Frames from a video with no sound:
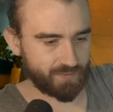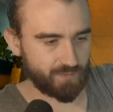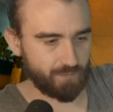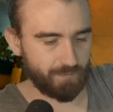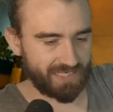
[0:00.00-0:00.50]
because
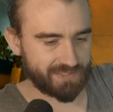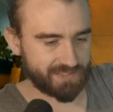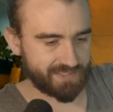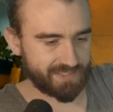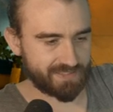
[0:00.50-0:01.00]
you might
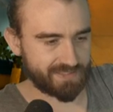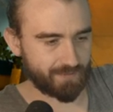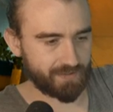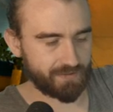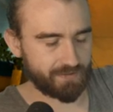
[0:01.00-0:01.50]
just hit
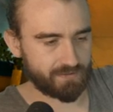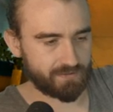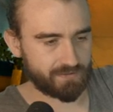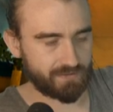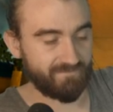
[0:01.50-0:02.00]
something.
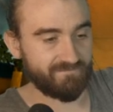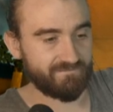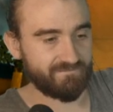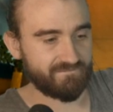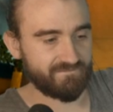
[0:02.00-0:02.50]

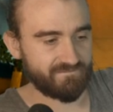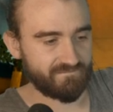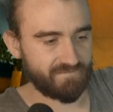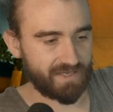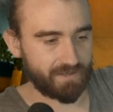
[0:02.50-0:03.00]

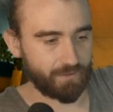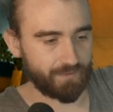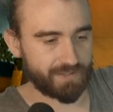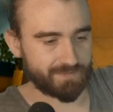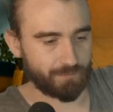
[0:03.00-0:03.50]
And I don't
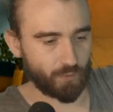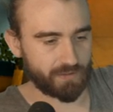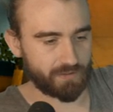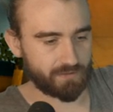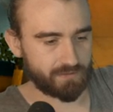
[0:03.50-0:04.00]
think he's
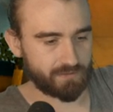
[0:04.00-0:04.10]
blocking.